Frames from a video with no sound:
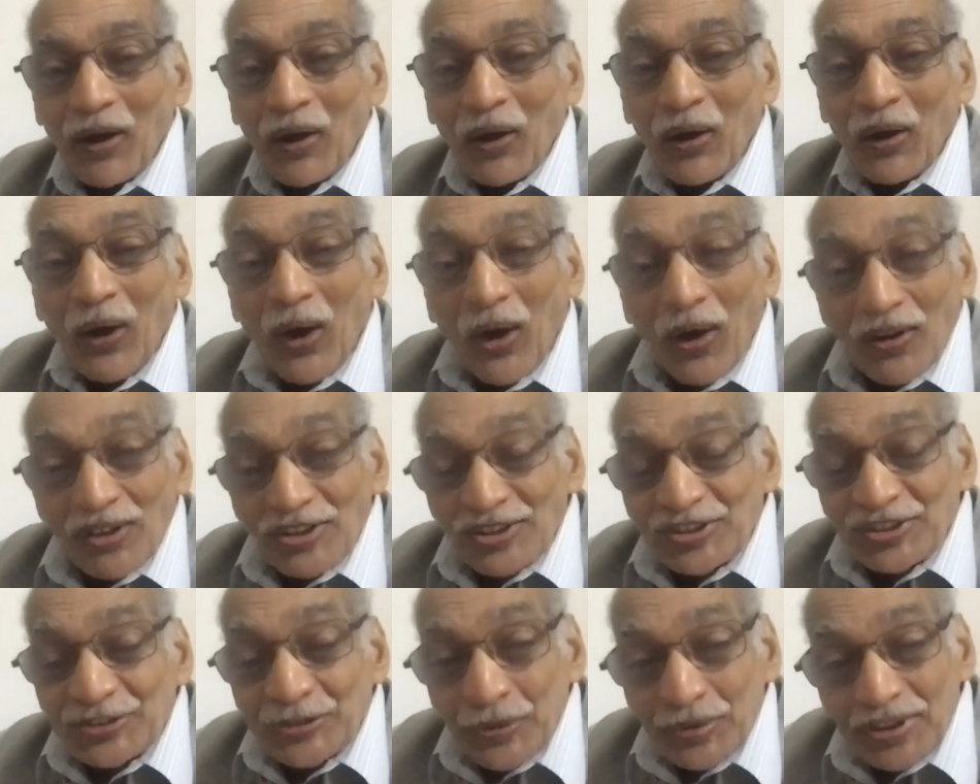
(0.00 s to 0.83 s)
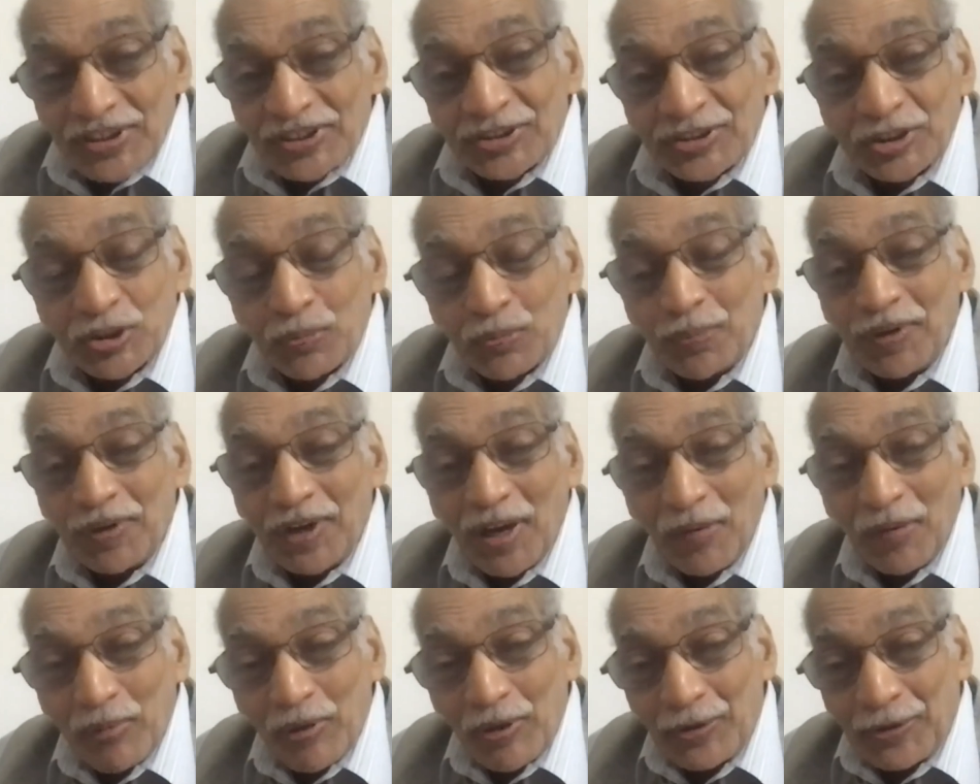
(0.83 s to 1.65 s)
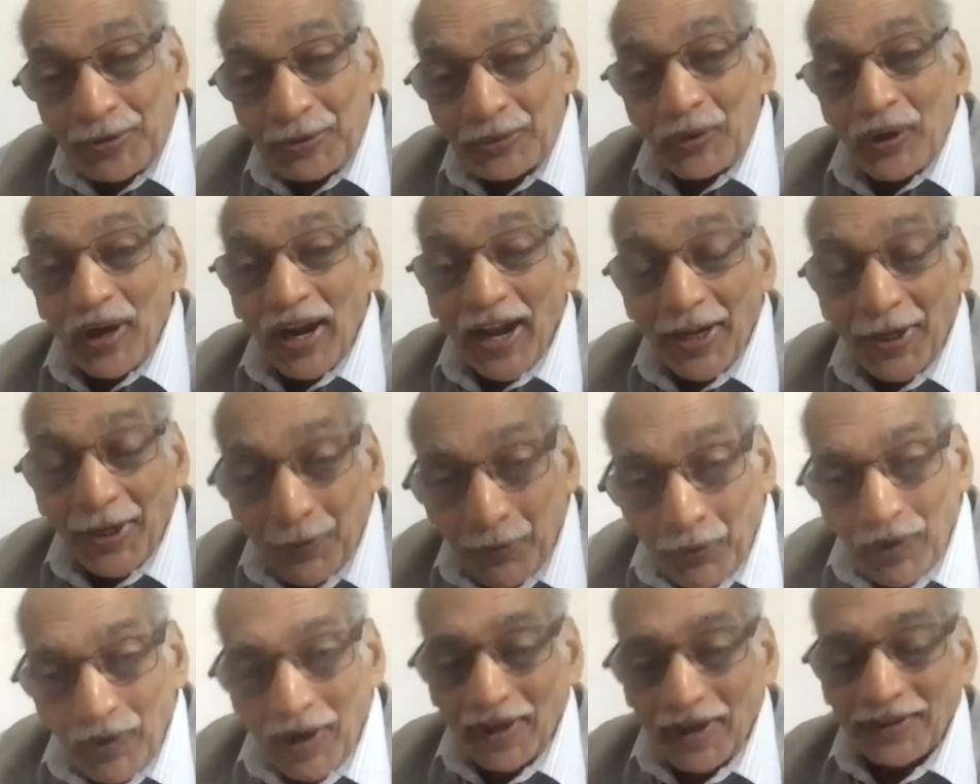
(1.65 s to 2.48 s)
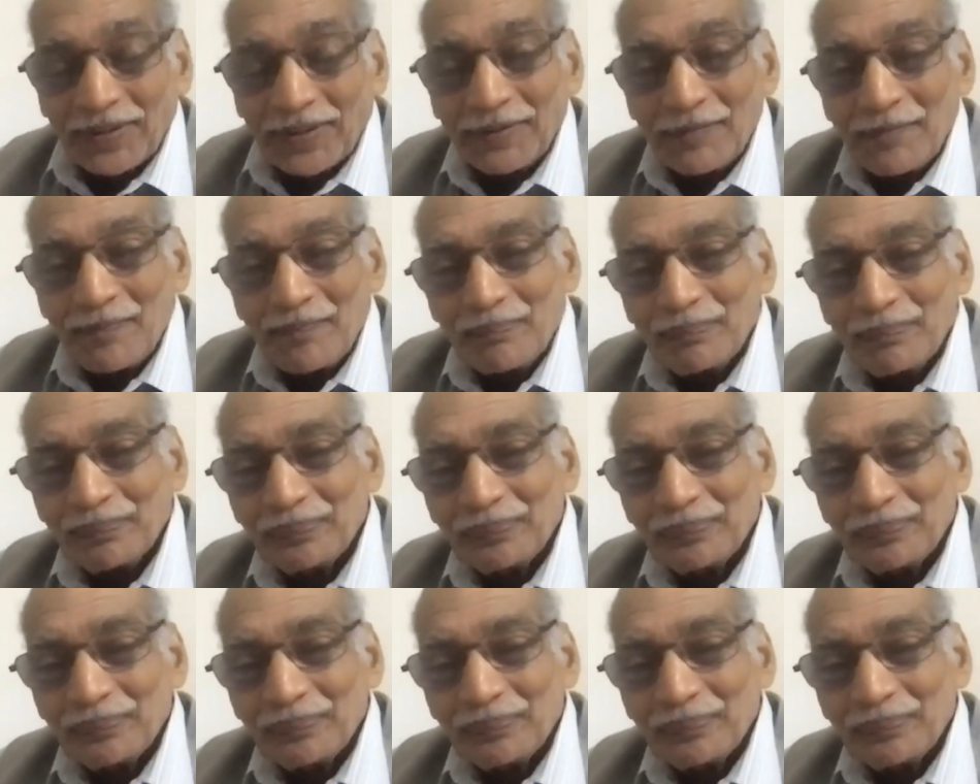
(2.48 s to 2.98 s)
all students should be able to acquire